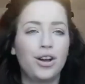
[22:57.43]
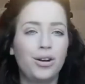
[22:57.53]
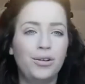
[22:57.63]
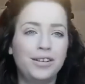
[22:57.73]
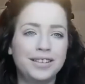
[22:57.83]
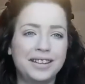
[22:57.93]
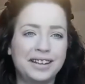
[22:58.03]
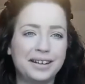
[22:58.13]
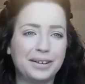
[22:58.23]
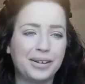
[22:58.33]
who doesn't
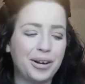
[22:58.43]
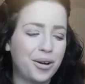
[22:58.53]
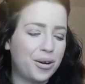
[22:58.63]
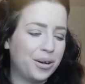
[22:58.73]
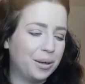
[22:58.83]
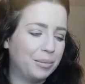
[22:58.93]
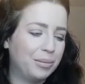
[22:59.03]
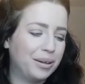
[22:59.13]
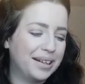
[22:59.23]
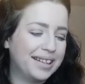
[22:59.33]
like a good haul?
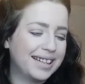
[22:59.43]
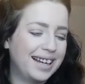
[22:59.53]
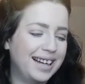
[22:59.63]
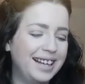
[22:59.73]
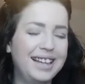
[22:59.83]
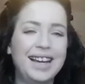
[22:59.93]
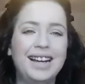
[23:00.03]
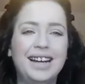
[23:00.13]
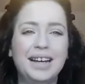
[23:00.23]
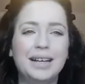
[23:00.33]
But yeah,
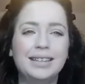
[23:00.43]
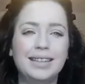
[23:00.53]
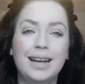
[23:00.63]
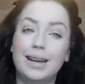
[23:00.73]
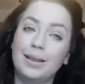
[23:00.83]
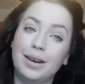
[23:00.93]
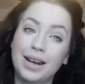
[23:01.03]
like I said, in the